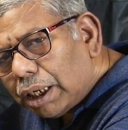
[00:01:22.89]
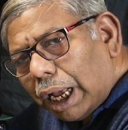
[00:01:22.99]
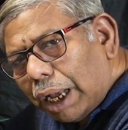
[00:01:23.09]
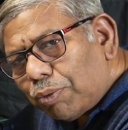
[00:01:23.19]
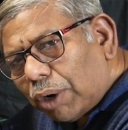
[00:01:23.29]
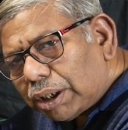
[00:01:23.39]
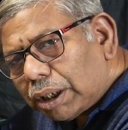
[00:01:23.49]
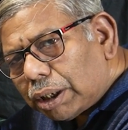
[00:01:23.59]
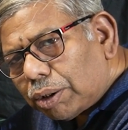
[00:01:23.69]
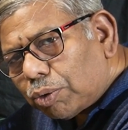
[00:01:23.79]
I
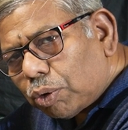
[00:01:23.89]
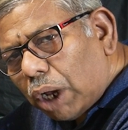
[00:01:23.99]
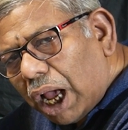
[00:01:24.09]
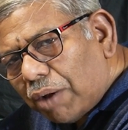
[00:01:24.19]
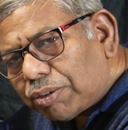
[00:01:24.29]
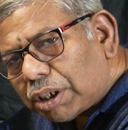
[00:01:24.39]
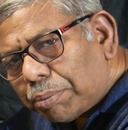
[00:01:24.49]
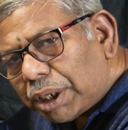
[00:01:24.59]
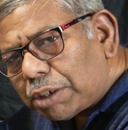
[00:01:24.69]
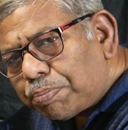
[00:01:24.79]
wanted to have
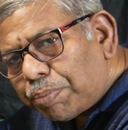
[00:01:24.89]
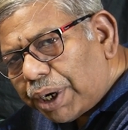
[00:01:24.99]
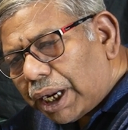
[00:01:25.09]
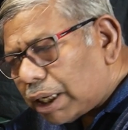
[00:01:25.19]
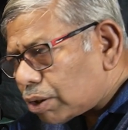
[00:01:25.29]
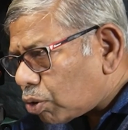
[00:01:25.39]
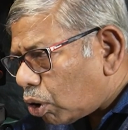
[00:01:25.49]
some experience